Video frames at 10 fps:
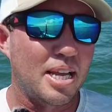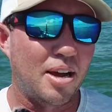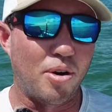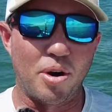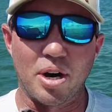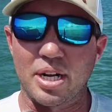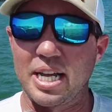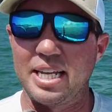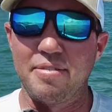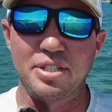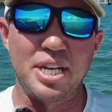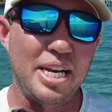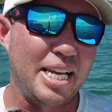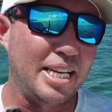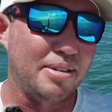or can give us
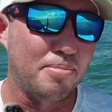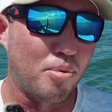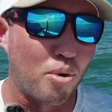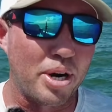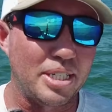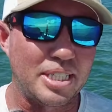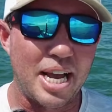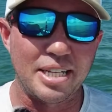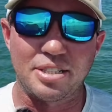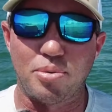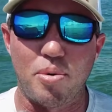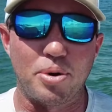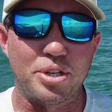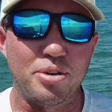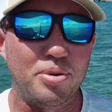any more insight to what
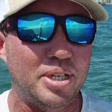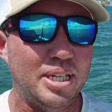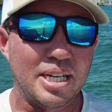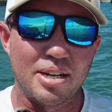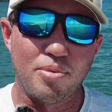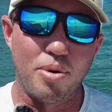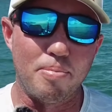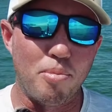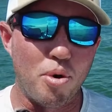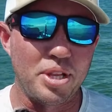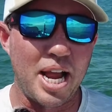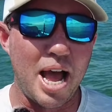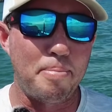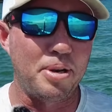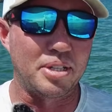we're doing, we're more than
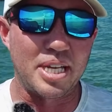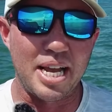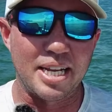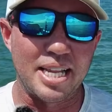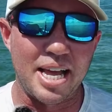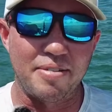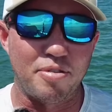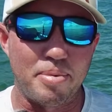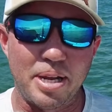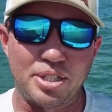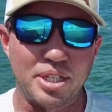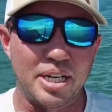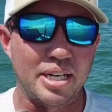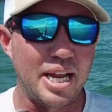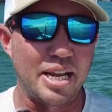happy to take in that information
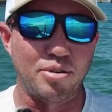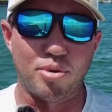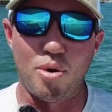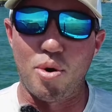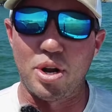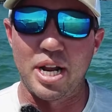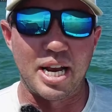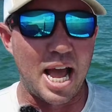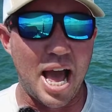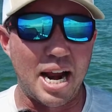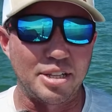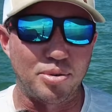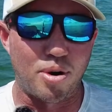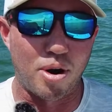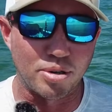and grow on it and add it
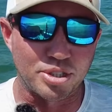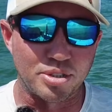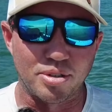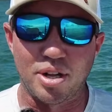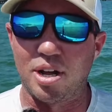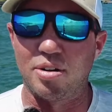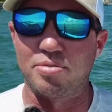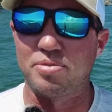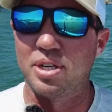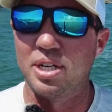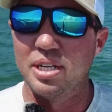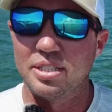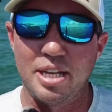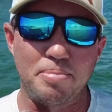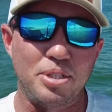to our arsenal of
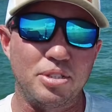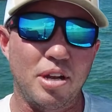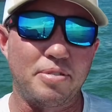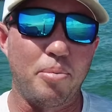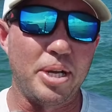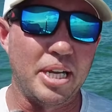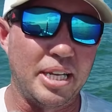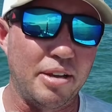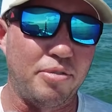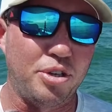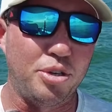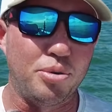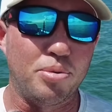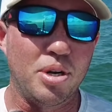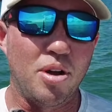tips and stuff that we can give
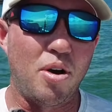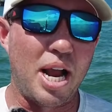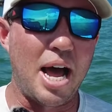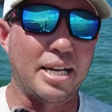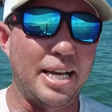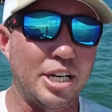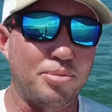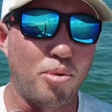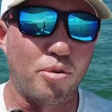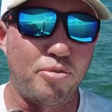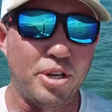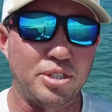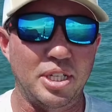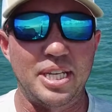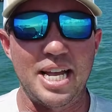you on how to catch more
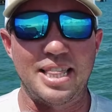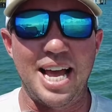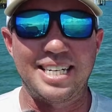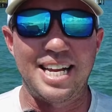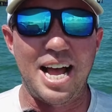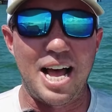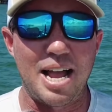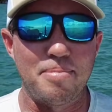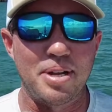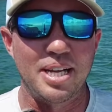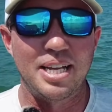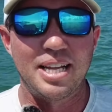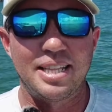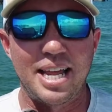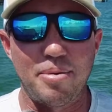fish, to take that time
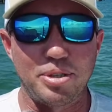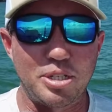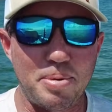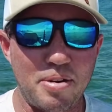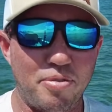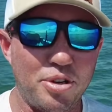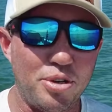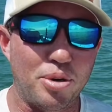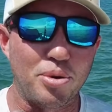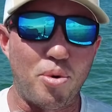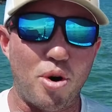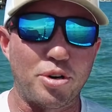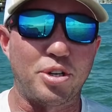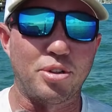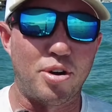that it would spend for you on the
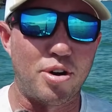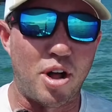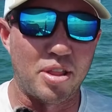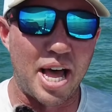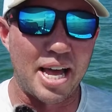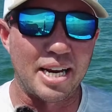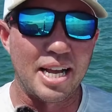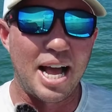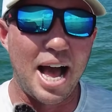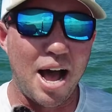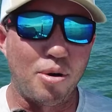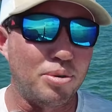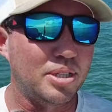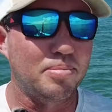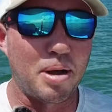water to learn all that
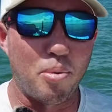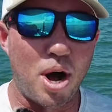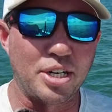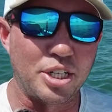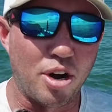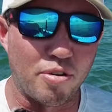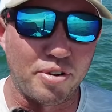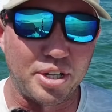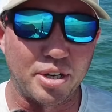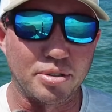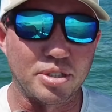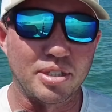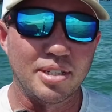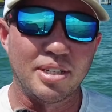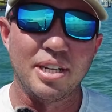out by watching our videos.
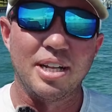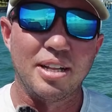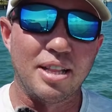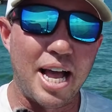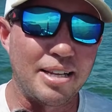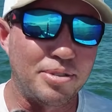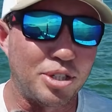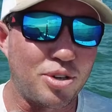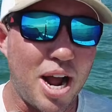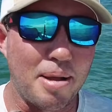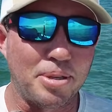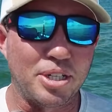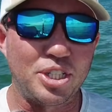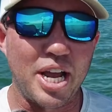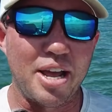Like and subscribe to
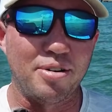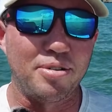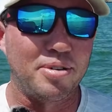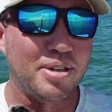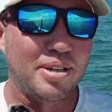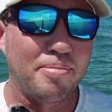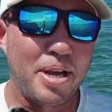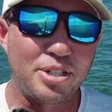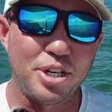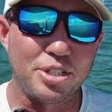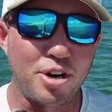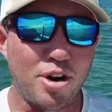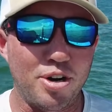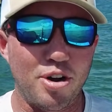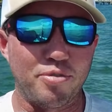the channel. Make sure you turn
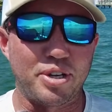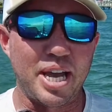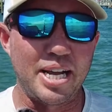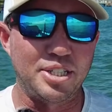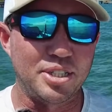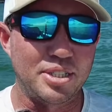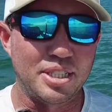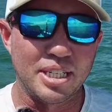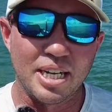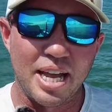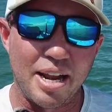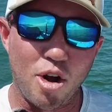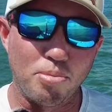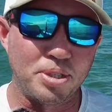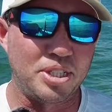on notifications, and I
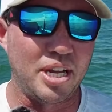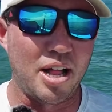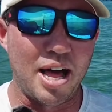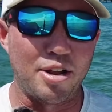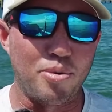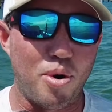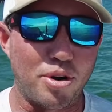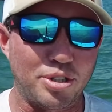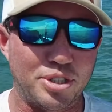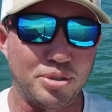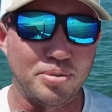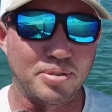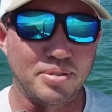hope to see y'all out on the water soon.